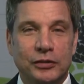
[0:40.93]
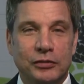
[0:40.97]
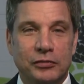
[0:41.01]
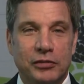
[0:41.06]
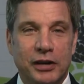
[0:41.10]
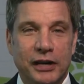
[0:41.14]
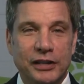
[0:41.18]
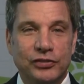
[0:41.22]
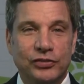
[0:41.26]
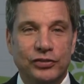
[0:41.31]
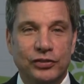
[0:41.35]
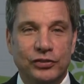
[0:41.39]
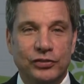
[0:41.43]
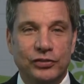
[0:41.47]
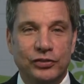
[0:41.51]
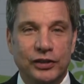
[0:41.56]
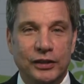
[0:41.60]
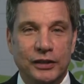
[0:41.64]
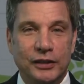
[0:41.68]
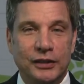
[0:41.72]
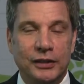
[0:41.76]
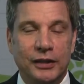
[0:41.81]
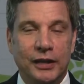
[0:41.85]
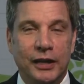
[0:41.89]

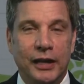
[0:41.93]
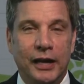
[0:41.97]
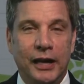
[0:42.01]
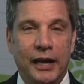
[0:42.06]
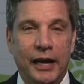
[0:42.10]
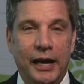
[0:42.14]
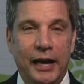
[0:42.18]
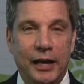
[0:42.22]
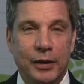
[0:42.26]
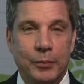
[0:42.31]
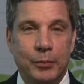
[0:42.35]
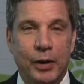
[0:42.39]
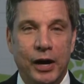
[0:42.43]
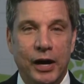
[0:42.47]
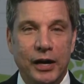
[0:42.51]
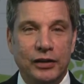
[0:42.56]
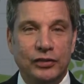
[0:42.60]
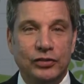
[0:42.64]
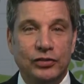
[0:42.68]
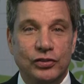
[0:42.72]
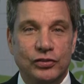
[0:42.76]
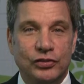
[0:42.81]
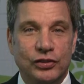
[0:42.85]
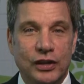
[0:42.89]
licensing, and
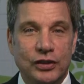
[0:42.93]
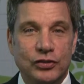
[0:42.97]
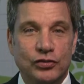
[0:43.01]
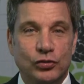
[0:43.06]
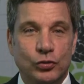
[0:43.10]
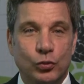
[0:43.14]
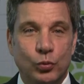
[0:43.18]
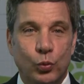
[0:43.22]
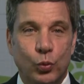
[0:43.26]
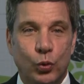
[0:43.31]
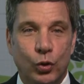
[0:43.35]
monetization